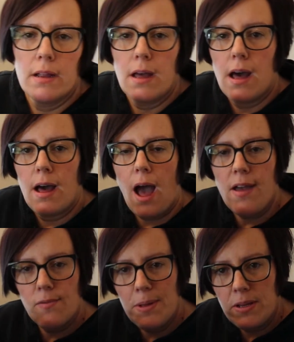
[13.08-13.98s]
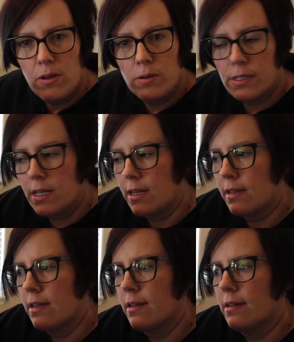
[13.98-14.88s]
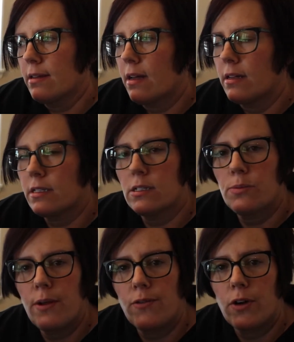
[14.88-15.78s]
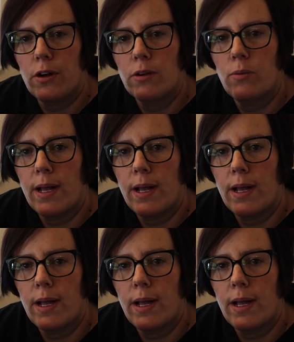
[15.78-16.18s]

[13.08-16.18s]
I have been using a Swiffer